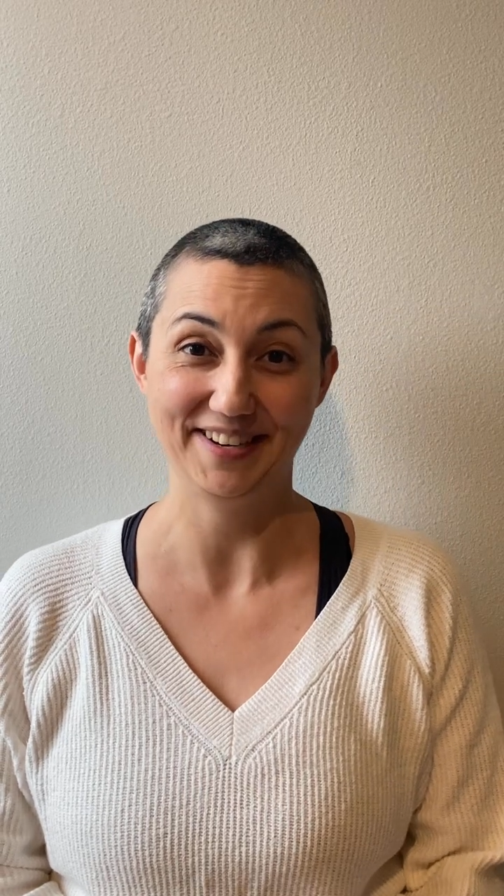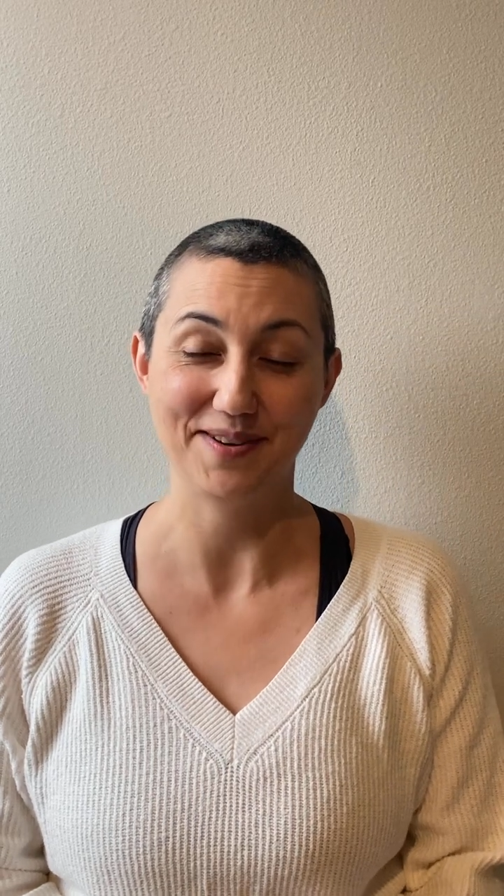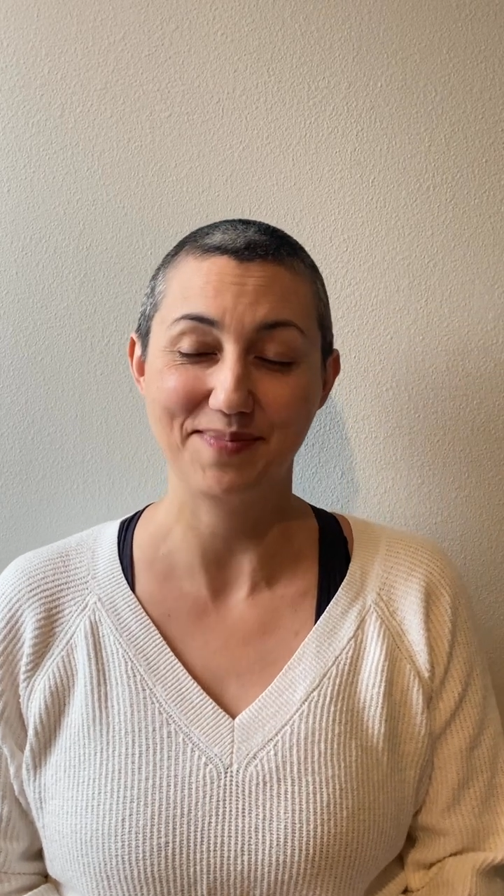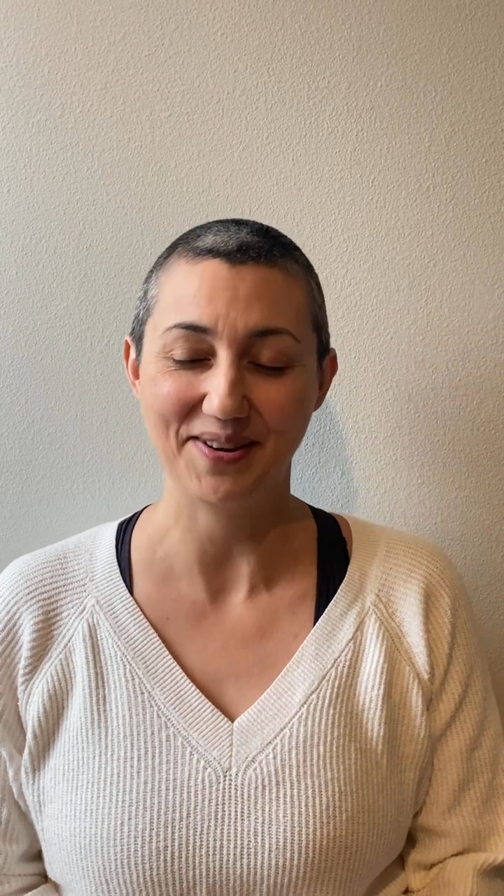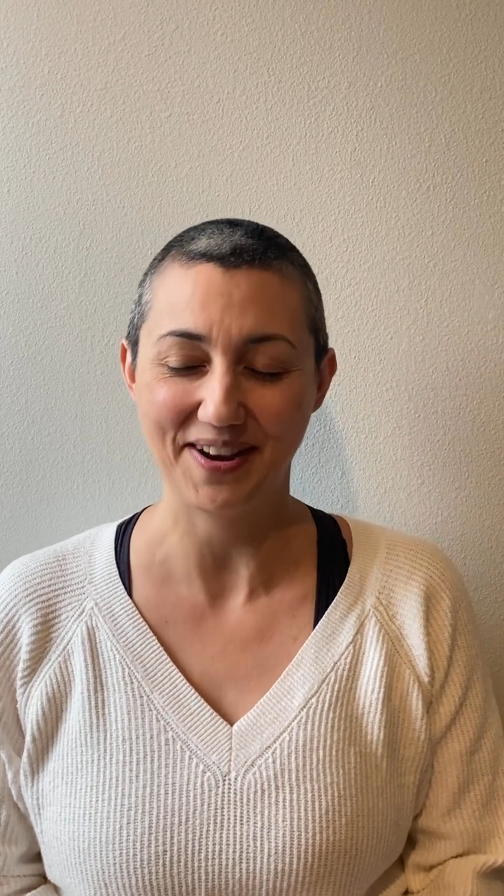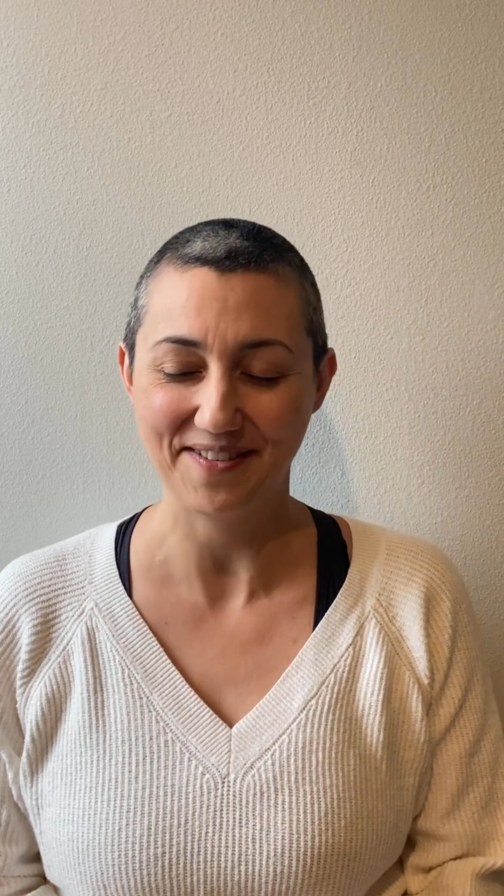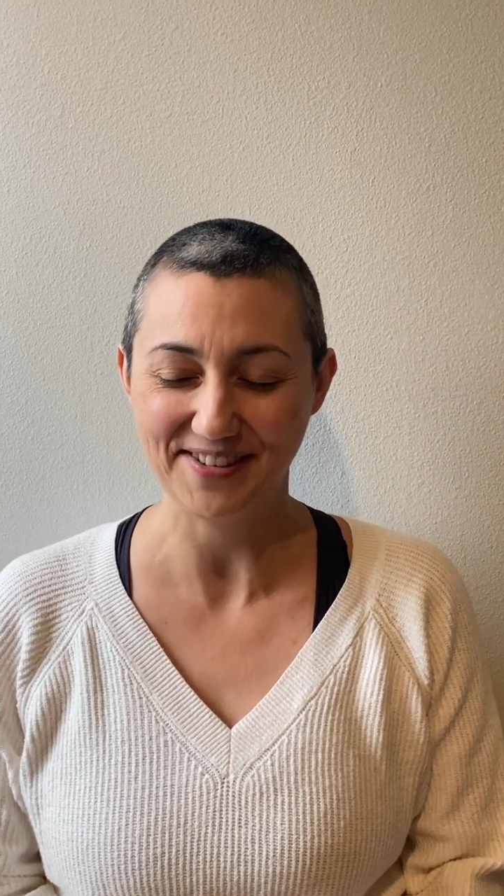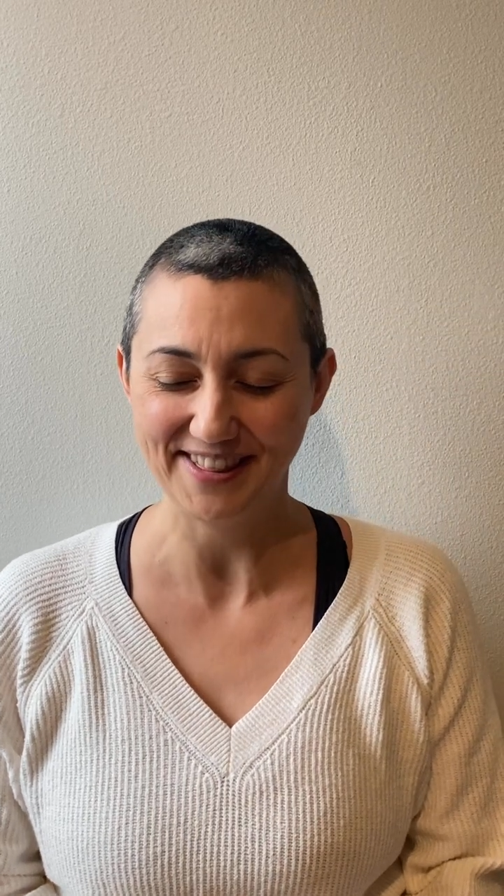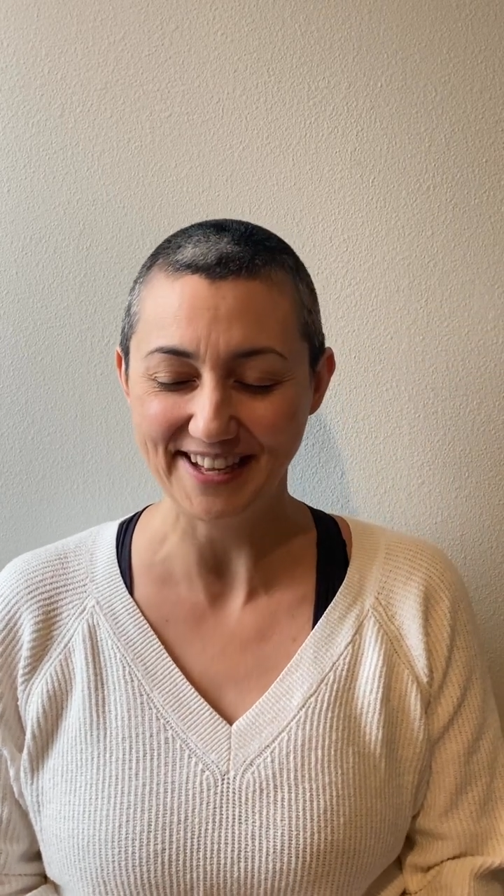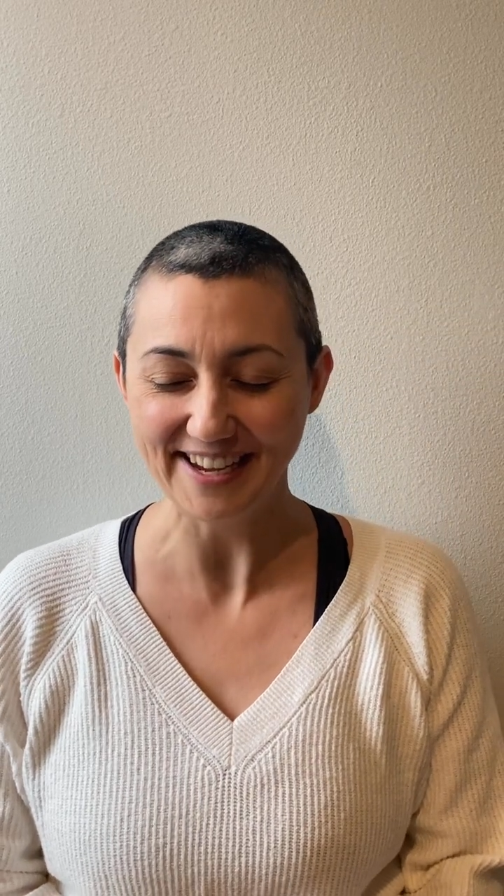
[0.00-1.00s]
about
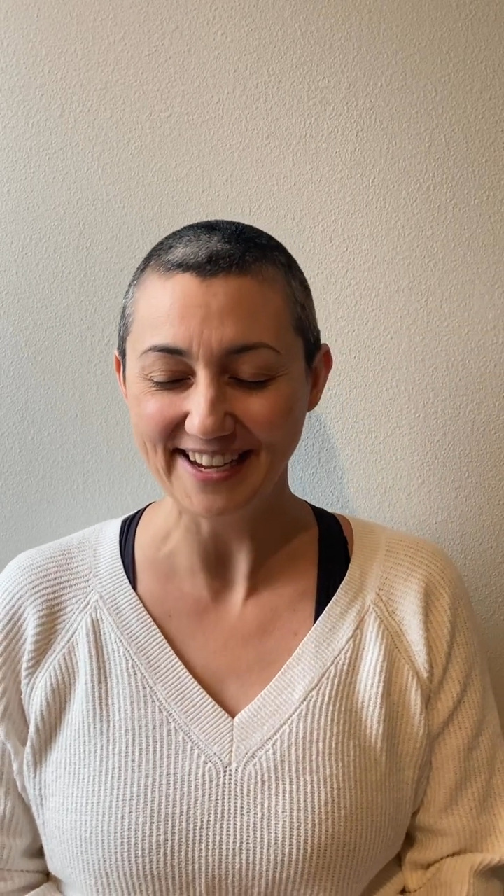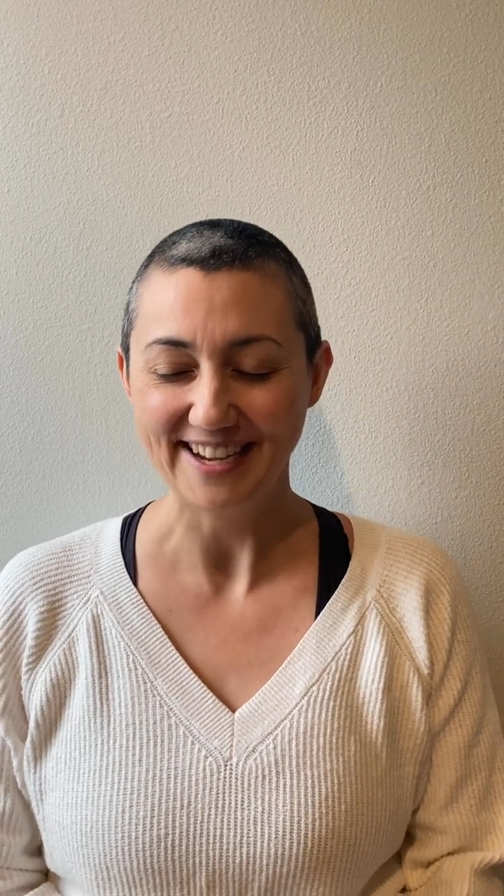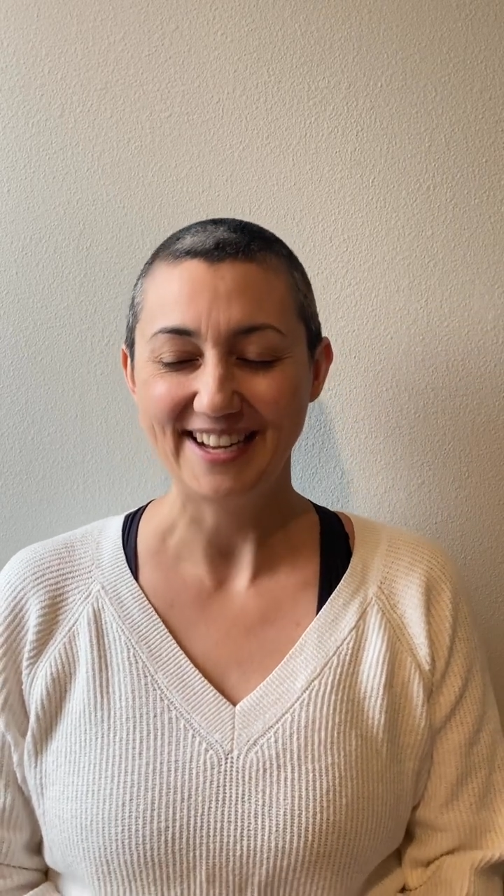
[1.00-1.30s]
everything,